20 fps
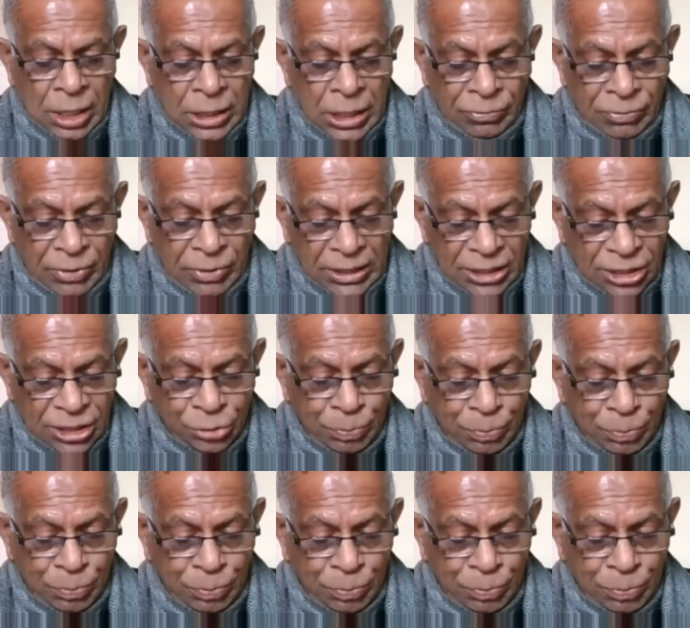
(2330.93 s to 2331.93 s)
Now we can
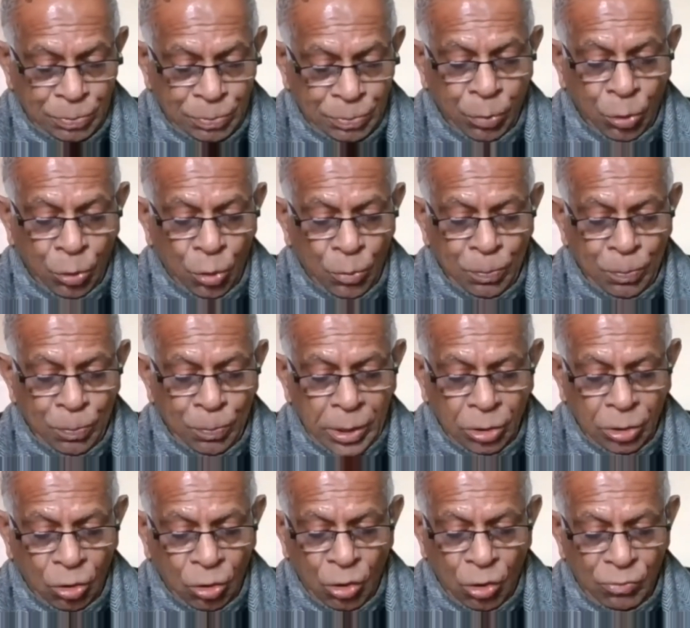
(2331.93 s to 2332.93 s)
speak of
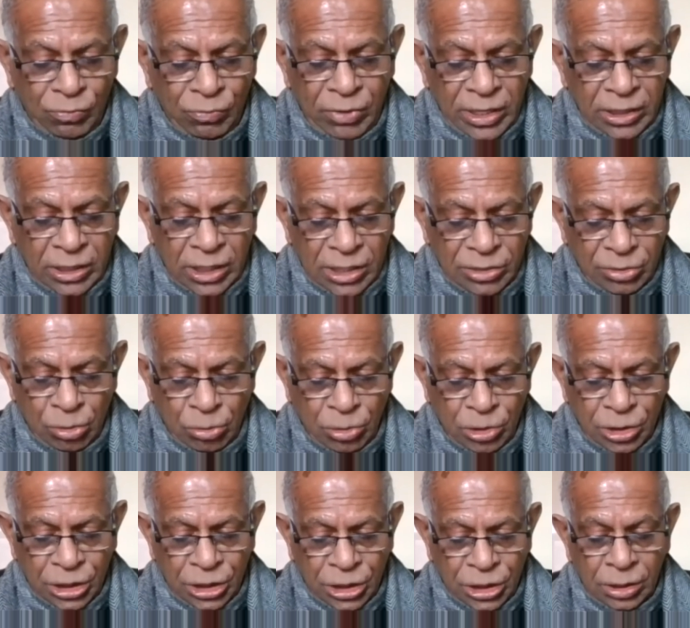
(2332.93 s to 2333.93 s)
proper conflict
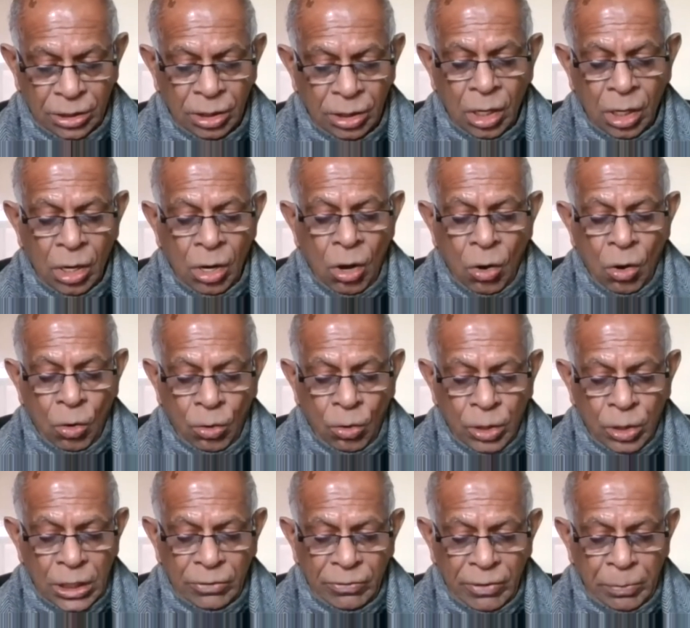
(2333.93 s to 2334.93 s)
resolution
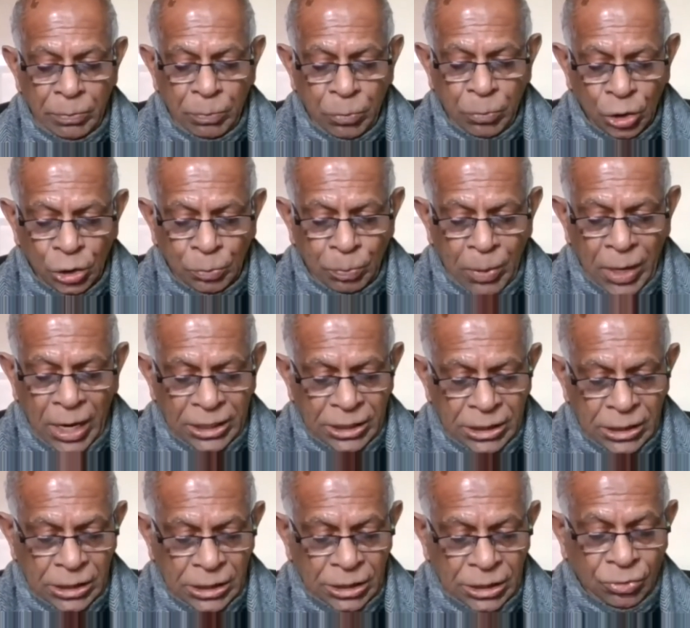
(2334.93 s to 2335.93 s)
only when both
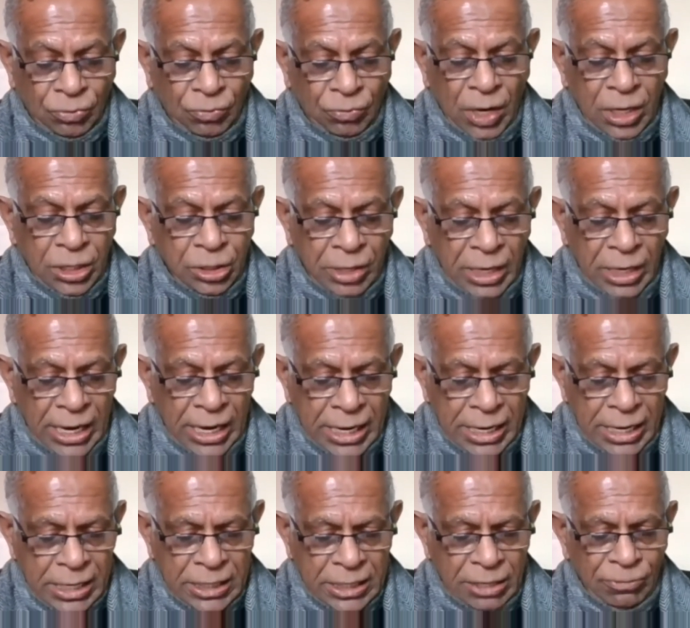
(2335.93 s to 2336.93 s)
parties want to
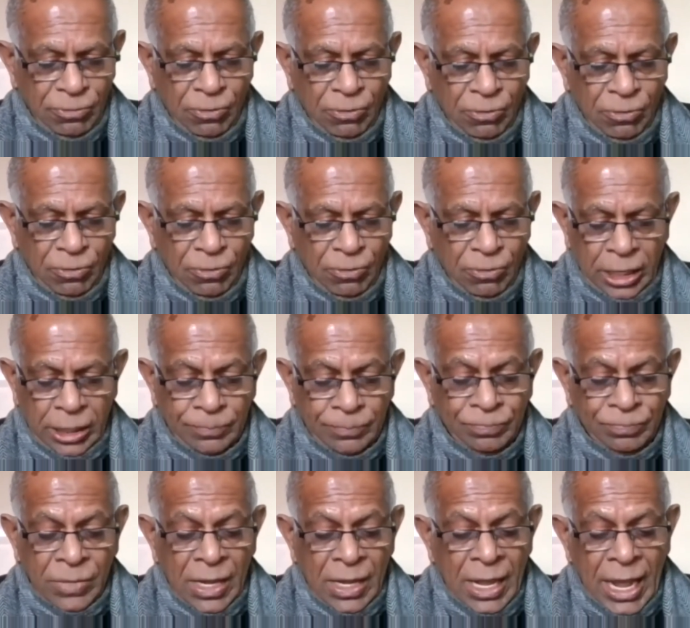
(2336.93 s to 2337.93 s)
end the war
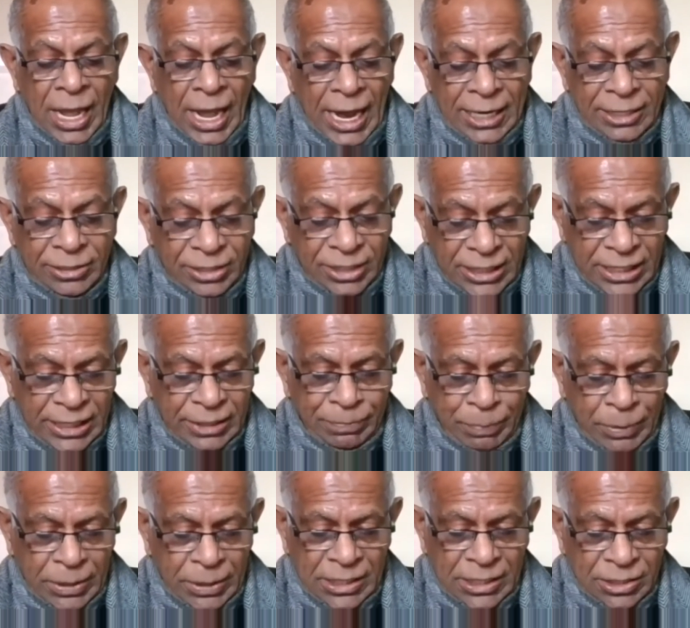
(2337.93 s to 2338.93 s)
and
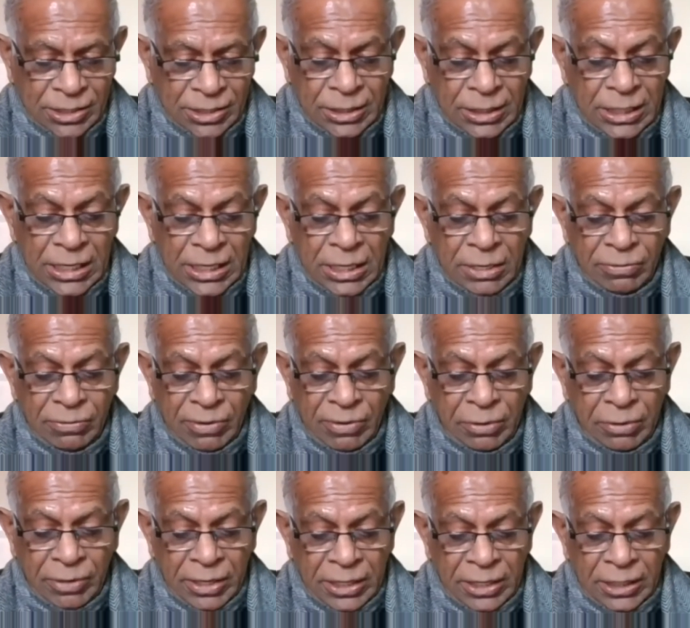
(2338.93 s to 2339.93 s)
seek peace,
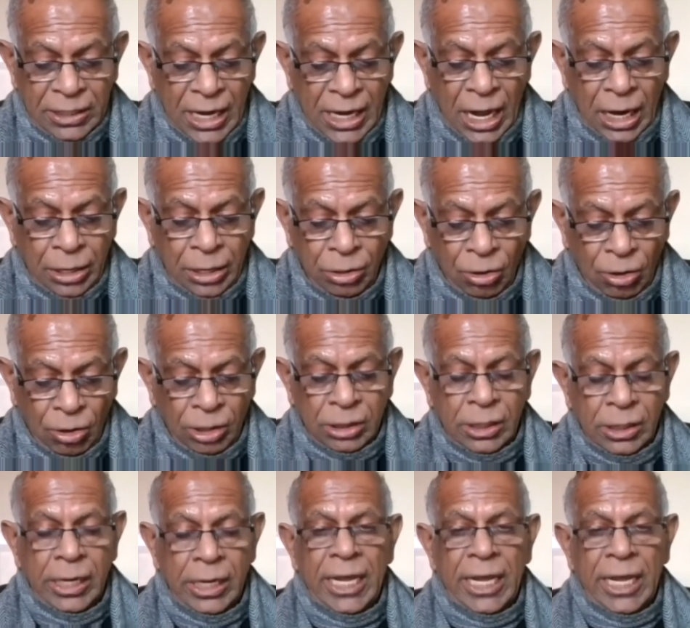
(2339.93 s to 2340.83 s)
even when they are not